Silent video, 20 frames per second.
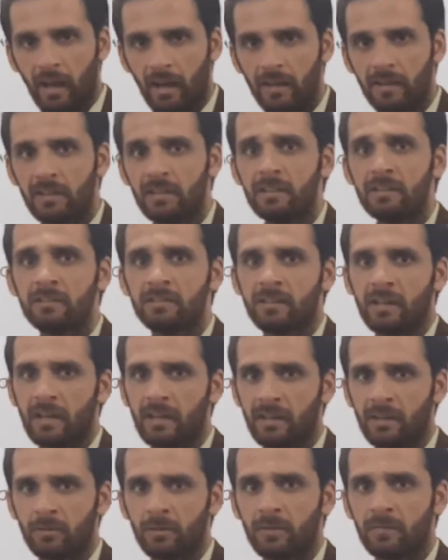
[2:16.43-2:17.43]
each
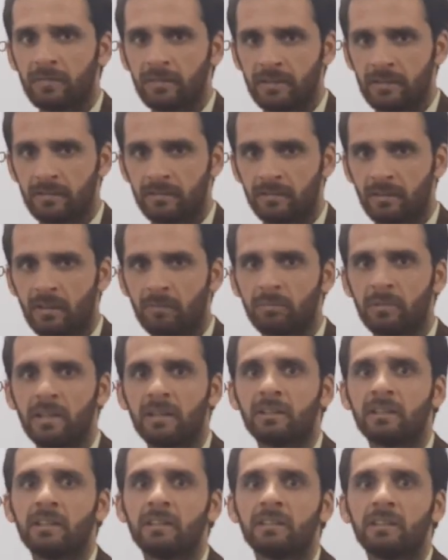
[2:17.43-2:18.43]
and every piece of
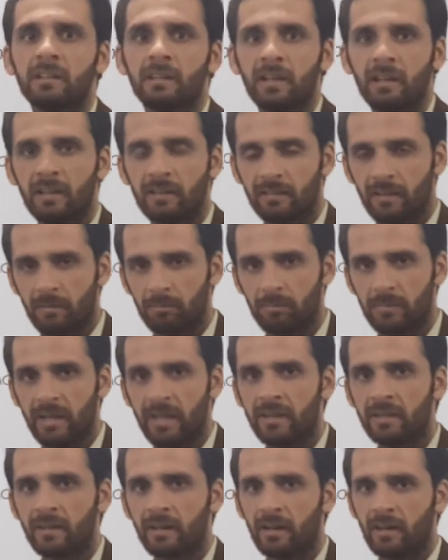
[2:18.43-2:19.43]
literature is a
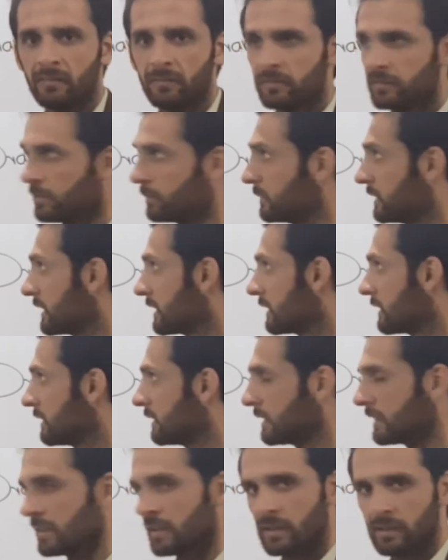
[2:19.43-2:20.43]
blend of
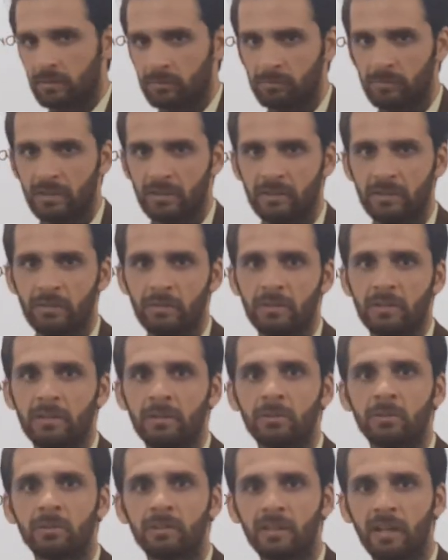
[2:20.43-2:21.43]
subjectivity and objectivity.
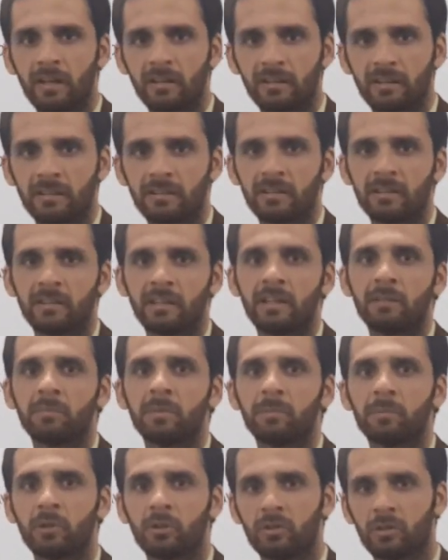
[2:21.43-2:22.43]
No literature can be
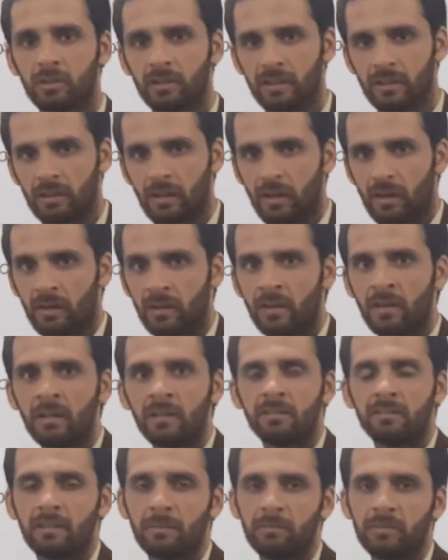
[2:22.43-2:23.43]
purely called
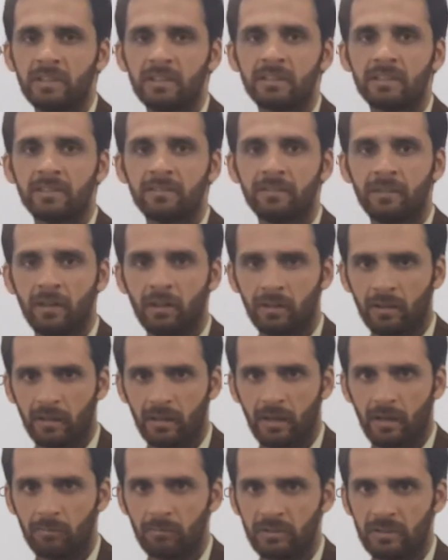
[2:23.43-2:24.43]
subjective or
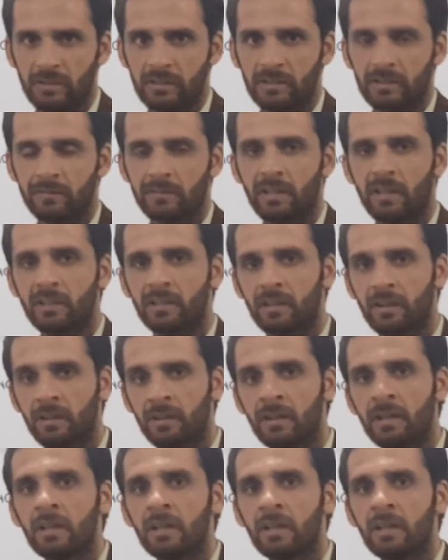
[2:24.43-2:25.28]
objective, rather